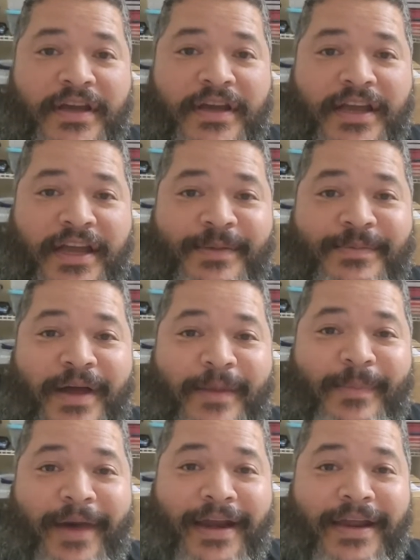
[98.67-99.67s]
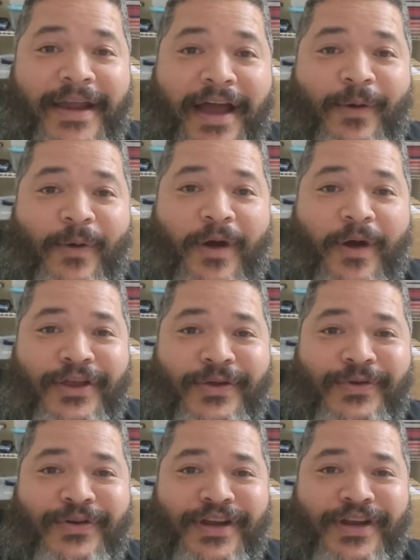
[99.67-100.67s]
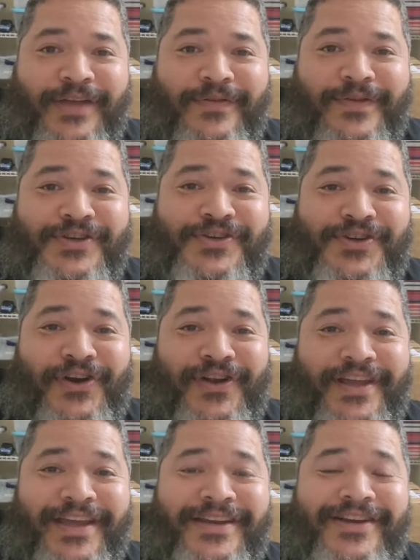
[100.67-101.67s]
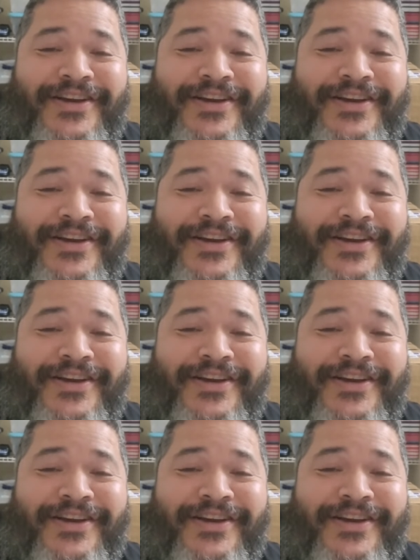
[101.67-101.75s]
Hey, Mari, how are you? Good evening, Shirley.